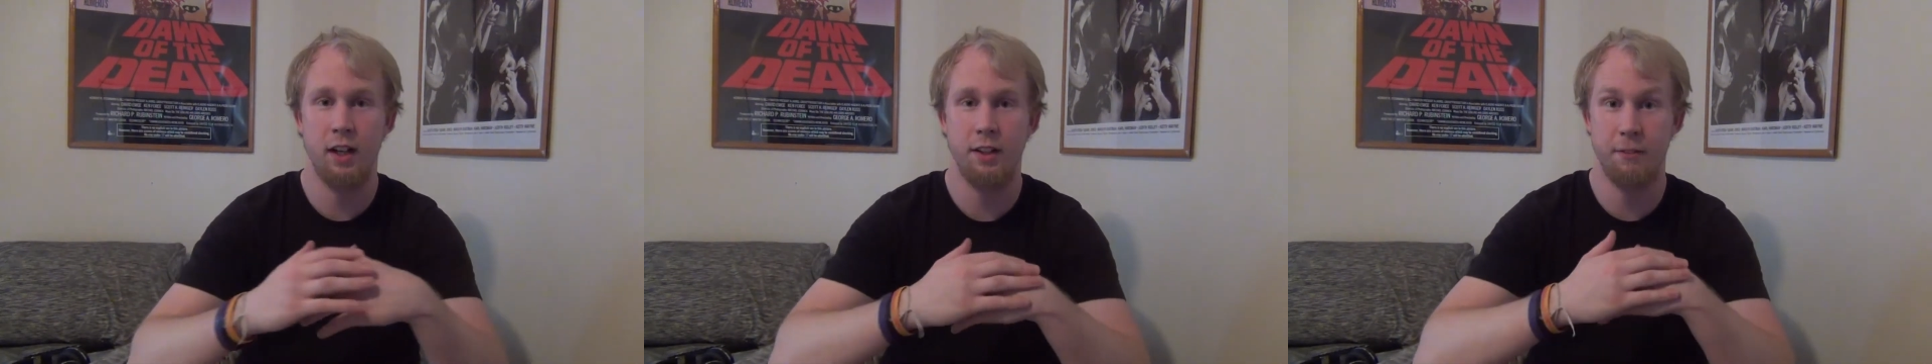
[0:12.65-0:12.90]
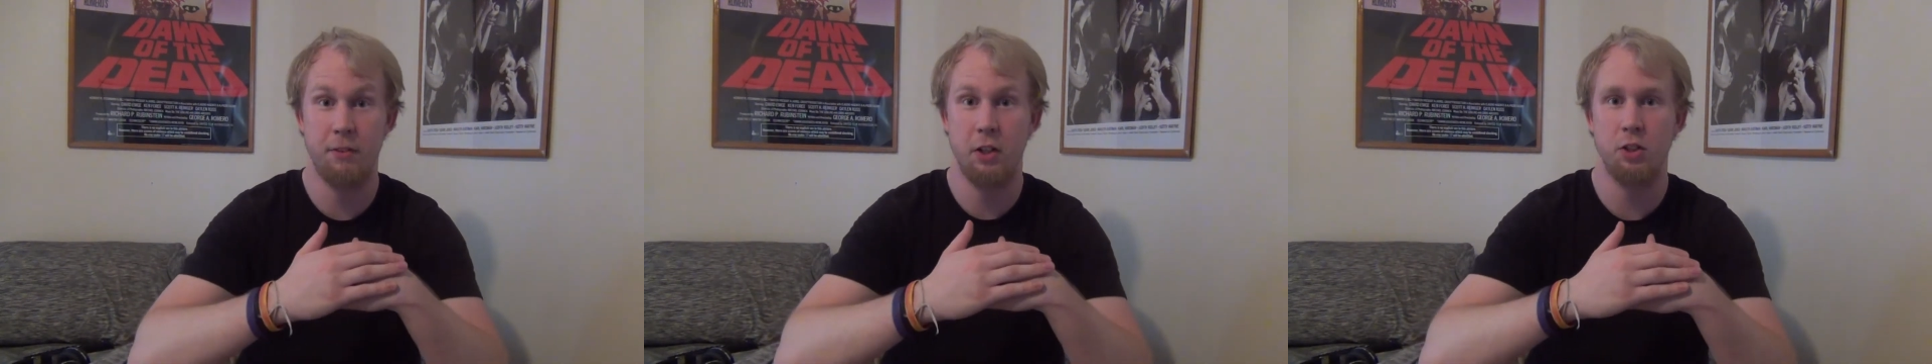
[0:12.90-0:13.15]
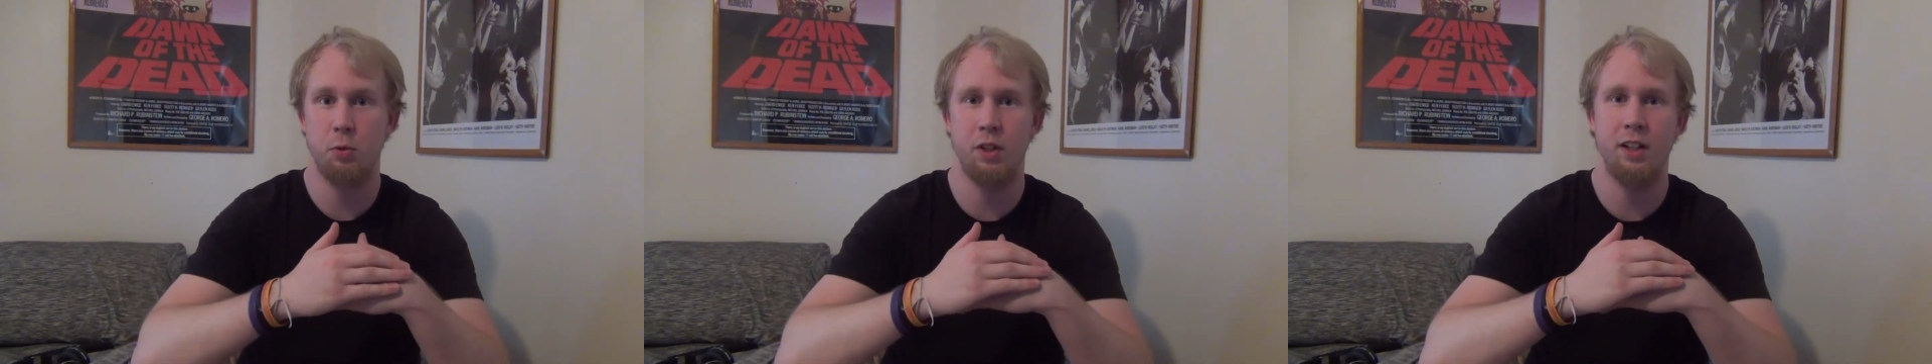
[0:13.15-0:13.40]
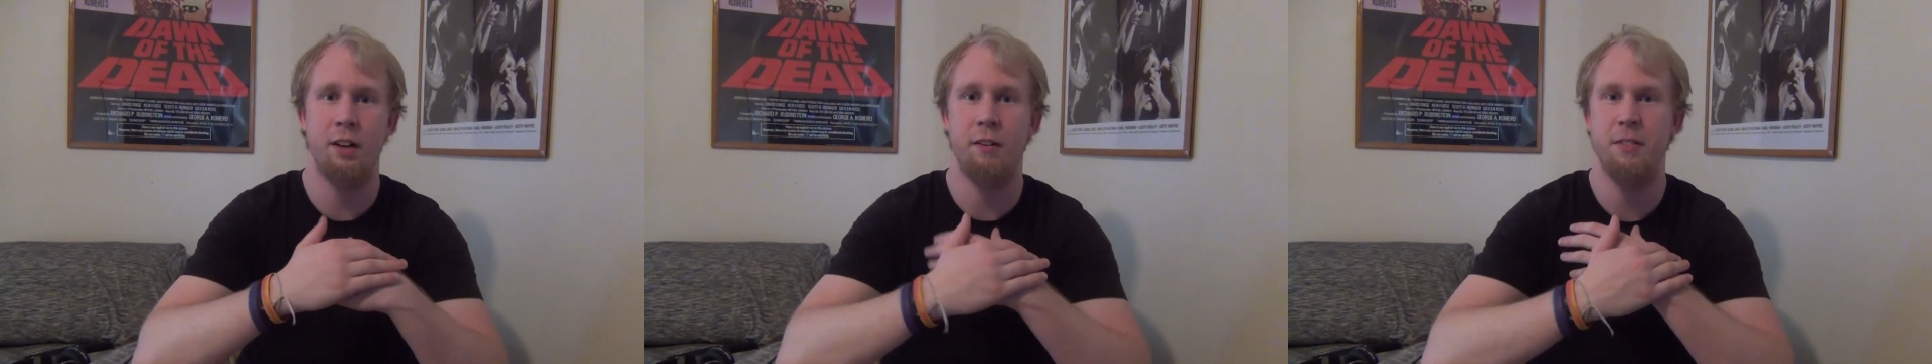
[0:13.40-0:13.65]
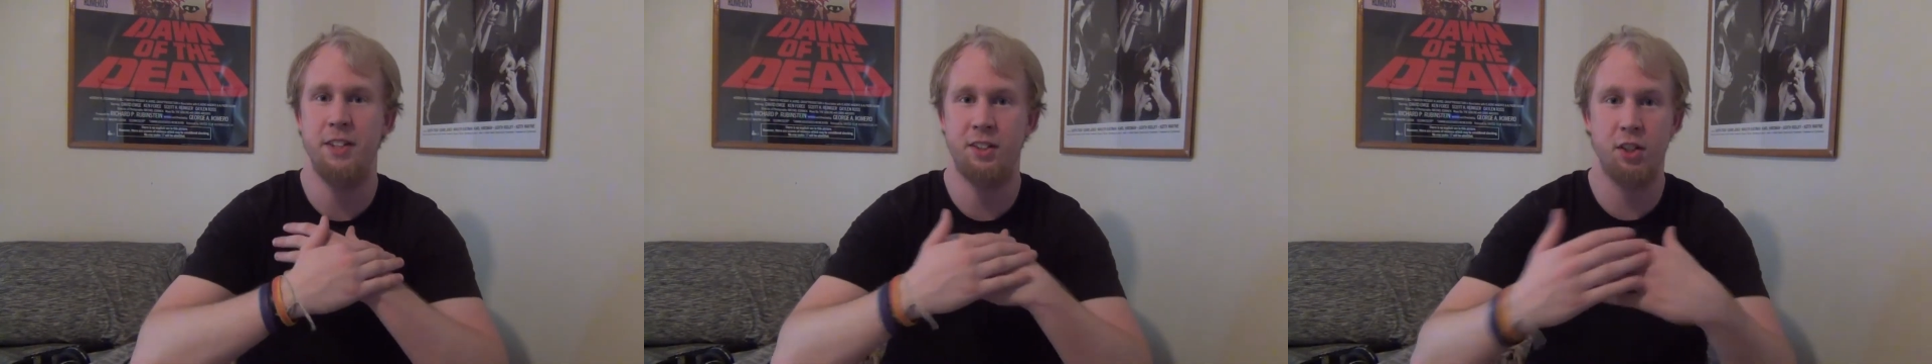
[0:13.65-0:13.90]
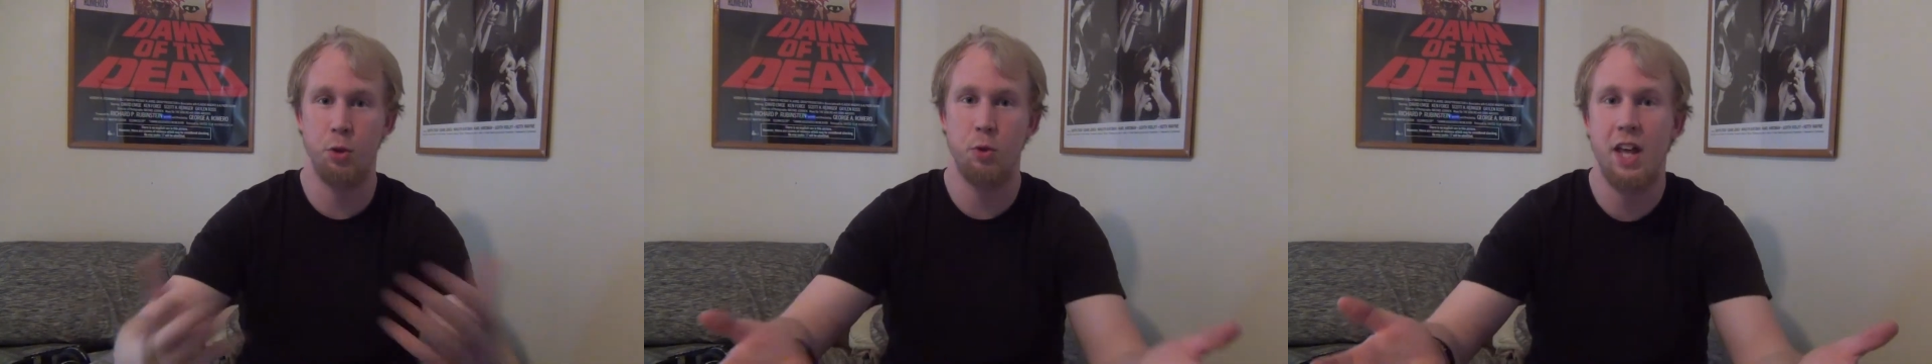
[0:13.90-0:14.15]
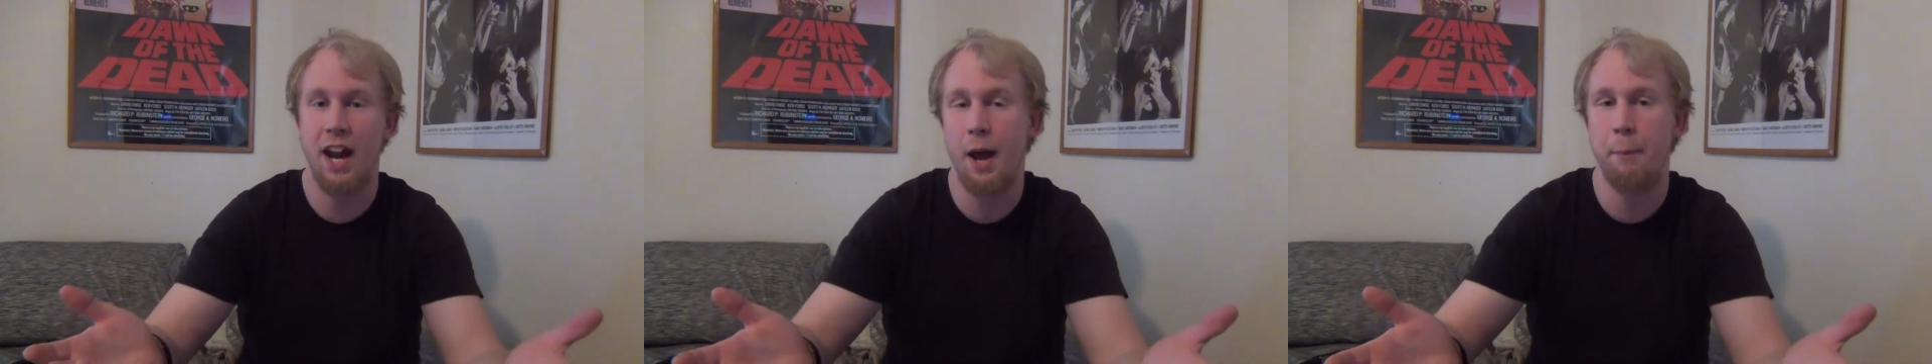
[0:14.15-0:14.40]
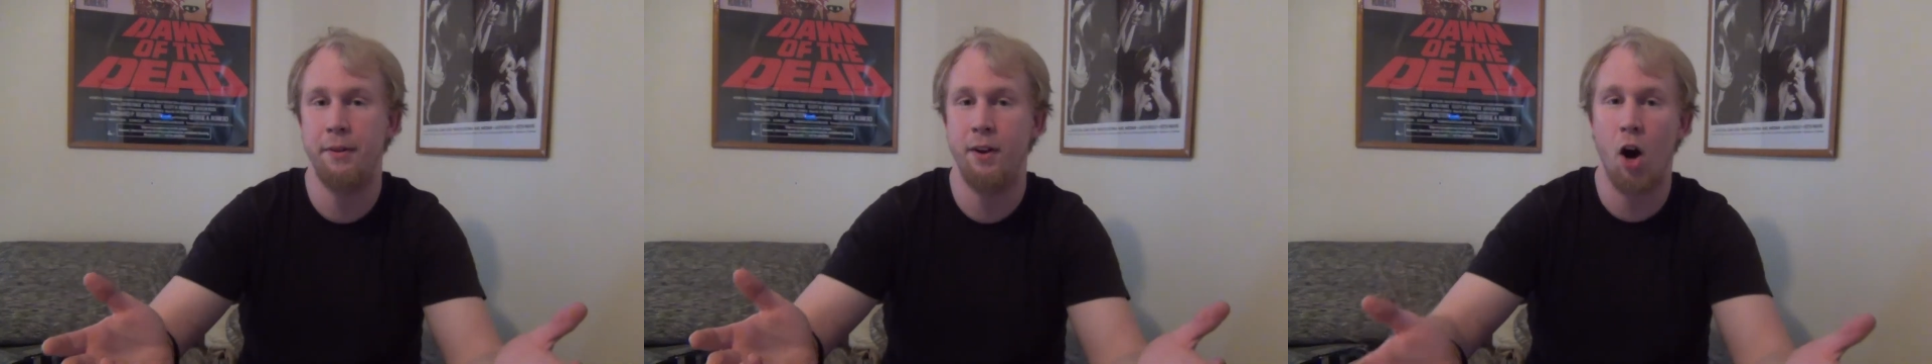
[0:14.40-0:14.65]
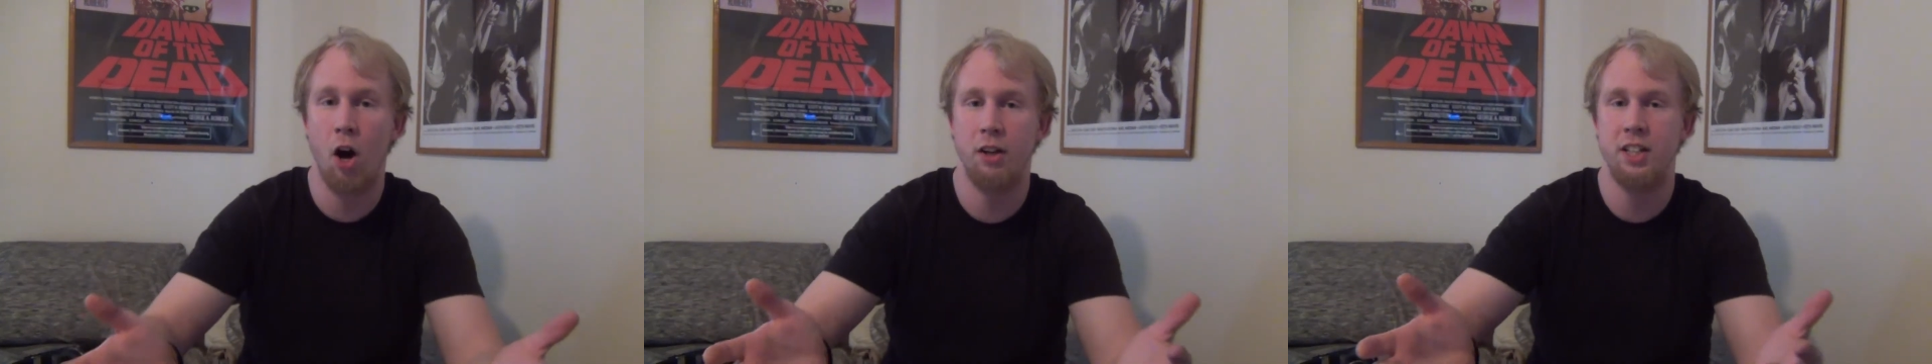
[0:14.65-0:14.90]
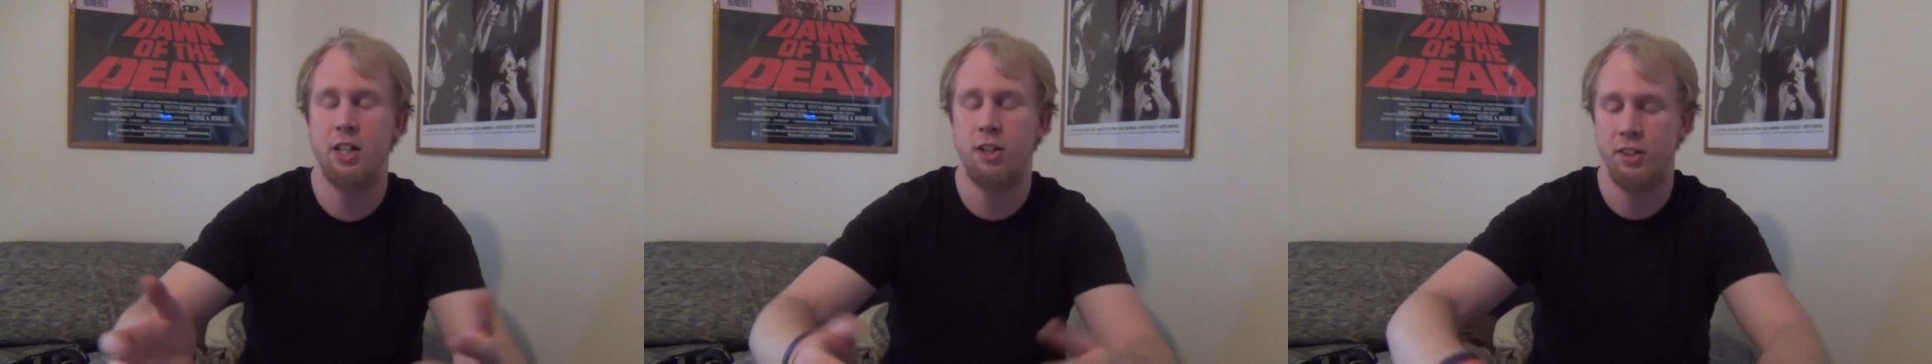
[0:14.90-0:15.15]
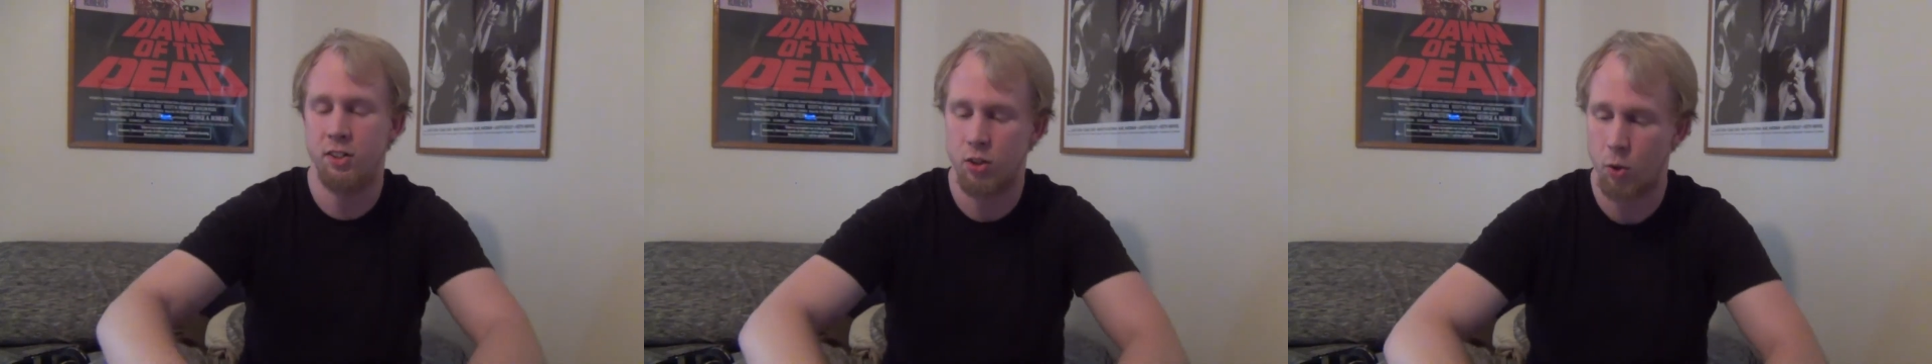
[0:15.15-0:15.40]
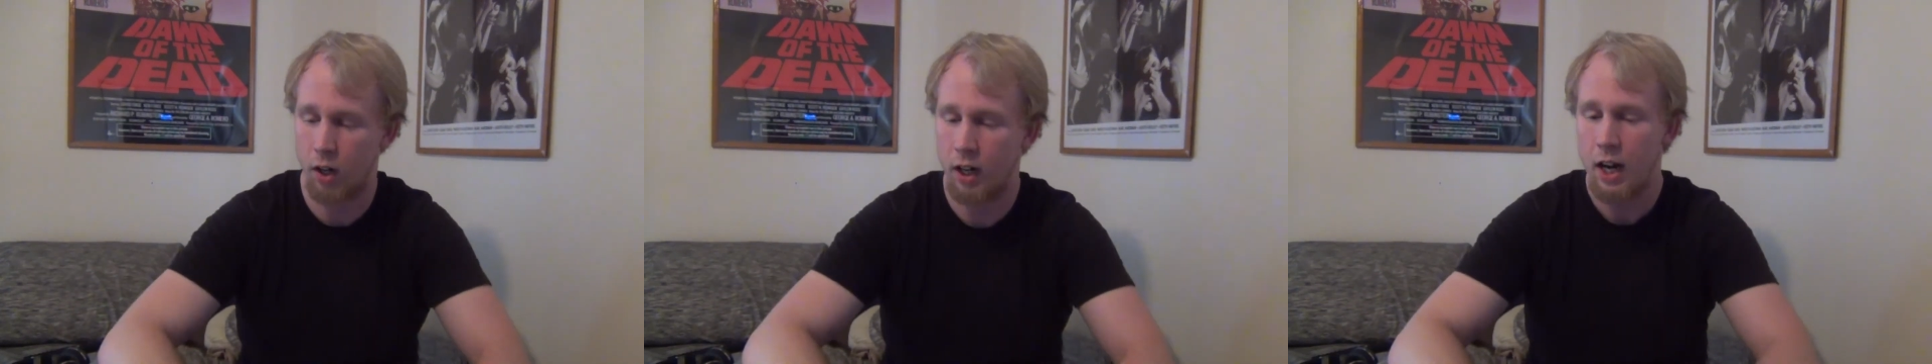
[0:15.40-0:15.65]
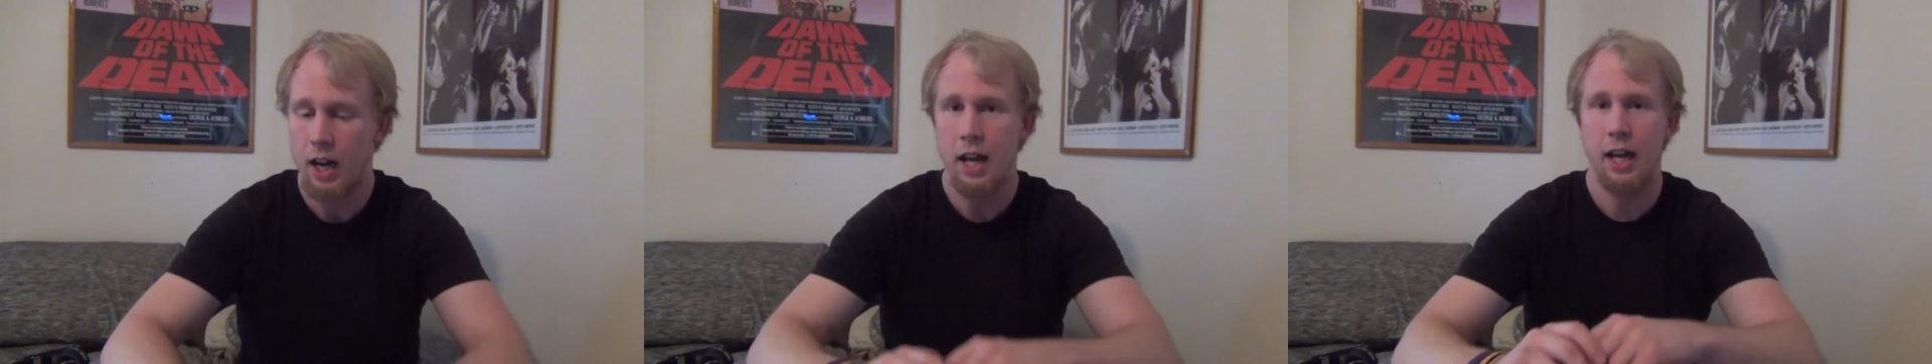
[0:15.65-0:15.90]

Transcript: The first one of the two that happened all year in store.